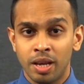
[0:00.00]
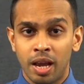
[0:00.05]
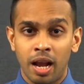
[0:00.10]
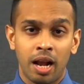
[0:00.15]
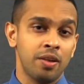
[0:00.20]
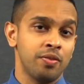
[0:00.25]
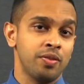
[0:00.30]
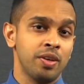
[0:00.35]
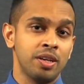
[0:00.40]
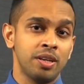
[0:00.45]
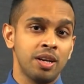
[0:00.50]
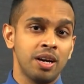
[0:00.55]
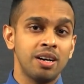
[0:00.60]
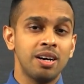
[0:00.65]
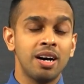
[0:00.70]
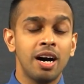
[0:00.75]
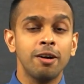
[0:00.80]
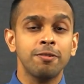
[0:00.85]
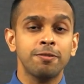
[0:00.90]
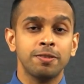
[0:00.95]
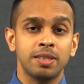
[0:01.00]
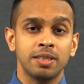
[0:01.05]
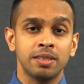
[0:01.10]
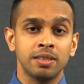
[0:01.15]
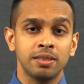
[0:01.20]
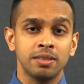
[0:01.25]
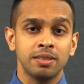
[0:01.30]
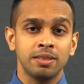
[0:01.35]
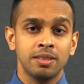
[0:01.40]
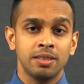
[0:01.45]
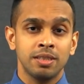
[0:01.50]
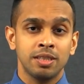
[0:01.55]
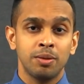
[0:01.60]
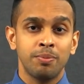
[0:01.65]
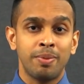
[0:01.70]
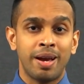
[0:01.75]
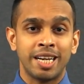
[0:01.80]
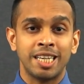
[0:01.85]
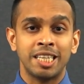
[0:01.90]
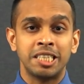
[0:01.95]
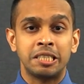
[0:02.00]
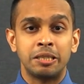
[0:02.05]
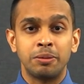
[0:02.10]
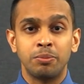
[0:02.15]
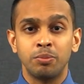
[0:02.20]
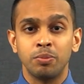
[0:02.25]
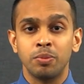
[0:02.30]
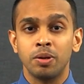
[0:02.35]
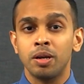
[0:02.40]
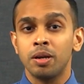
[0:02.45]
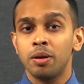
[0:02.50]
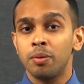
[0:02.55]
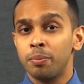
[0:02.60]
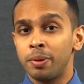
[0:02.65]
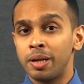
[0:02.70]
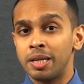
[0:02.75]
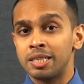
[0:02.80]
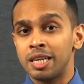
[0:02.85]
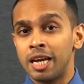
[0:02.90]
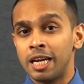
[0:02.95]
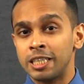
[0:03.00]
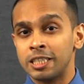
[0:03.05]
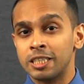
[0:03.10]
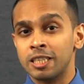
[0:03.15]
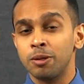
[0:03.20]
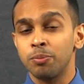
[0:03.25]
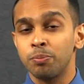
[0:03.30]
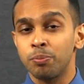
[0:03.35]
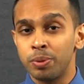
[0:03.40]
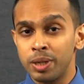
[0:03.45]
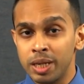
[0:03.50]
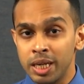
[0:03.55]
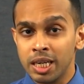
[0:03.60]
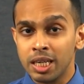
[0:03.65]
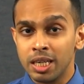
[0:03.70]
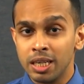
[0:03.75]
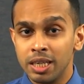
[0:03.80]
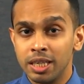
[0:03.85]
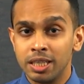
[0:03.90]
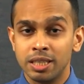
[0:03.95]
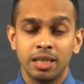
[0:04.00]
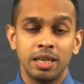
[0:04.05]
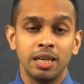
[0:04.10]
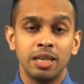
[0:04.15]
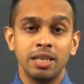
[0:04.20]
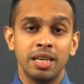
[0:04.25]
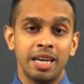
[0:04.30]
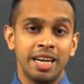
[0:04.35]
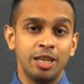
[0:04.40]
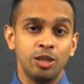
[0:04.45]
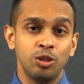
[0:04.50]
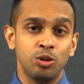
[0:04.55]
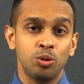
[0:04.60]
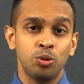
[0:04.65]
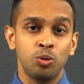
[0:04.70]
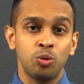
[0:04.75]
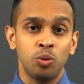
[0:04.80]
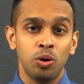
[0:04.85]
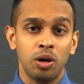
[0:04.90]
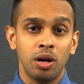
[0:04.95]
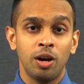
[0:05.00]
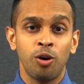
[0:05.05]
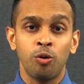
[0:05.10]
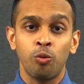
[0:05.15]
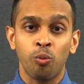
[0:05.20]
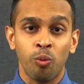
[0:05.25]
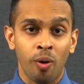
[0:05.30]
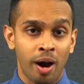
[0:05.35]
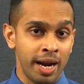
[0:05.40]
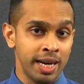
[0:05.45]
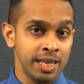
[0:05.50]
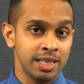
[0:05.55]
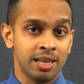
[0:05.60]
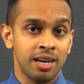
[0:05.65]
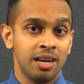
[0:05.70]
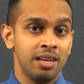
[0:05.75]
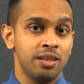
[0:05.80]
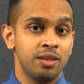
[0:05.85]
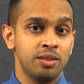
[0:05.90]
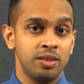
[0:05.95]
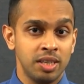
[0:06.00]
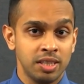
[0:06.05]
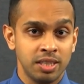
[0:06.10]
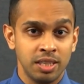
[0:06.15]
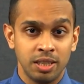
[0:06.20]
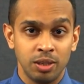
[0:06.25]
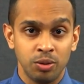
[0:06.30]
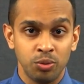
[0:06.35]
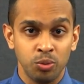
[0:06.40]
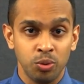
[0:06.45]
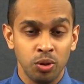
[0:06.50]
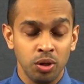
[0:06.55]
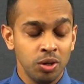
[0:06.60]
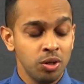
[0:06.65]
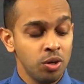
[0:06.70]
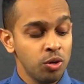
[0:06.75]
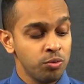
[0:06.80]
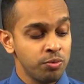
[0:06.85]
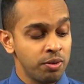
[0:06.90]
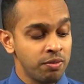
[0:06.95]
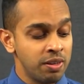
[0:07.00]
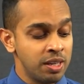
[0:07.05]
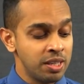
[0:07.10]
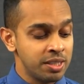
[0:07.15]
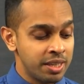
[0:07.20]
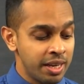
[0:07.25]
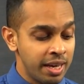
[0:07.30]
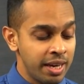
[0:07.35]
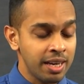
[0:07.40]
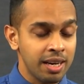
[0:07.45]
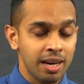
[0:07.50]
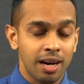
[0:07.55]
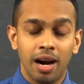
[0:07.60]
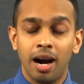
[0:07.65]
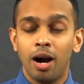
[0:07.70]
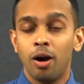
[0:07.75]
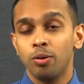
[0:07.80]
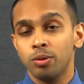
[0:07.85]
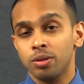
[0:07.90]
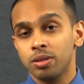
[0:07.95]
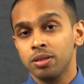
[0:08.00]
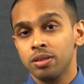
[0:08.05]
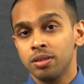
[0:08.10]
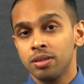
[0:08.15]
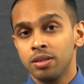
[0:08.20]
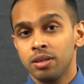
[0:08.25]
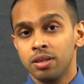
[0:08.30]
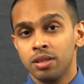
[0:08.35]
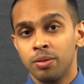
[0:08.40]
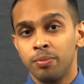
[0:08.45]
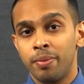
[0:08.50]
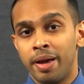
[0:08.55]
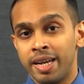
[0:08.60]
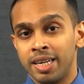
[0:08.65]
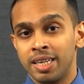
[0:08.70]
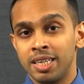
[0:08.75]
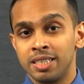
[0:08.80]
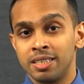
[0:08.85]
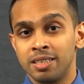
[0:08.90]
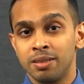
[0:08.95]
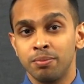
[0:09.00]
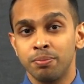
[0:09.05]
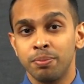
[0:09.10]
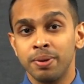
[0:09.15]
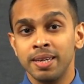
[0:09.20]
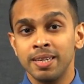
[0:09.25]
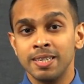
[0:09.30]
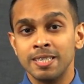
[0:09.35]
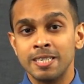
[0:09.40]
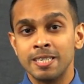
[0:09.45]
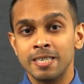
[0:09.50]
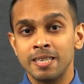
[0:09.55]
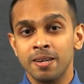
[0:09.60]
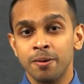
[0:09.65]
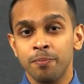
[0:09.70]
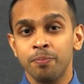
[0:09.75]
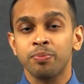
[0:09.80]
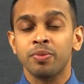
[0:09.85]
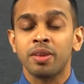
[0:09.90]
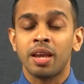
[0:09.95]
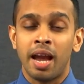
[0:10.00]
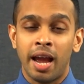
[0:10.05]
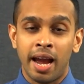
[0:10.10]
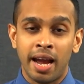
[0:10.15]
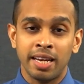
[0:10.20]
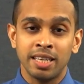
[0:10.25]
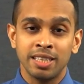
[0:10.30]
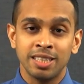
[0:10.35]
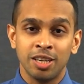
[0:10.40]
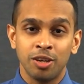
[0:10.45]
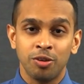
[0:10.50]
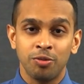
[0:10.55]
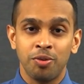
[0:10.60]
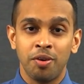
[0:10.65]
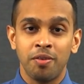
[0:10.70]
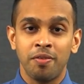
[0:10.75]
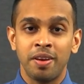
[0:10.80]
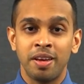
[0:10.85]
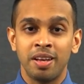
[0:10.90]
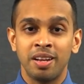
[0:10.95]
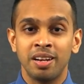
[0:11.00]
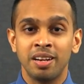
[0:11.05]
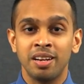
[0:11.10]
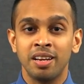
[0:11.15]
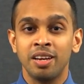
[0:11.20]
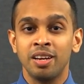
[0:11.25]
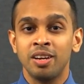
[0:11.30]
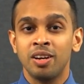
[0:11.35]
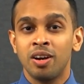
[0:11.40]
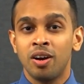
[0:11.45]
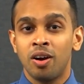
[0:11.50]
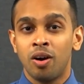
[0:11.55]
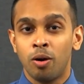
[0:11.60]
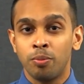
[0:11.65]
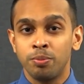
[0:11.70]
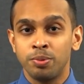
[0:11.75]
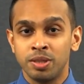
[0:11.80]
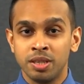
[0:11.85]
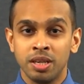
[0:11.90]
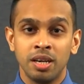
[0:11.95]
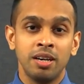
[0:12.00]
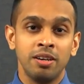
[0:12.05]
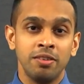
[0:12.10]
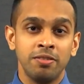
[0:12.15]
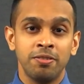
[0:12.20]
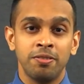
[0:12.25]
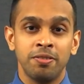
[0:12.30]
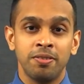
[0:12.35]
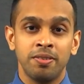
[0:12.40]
and then after the magnesium piece has completely turned into a white color residue, we will take out the magnesium piece and we will observe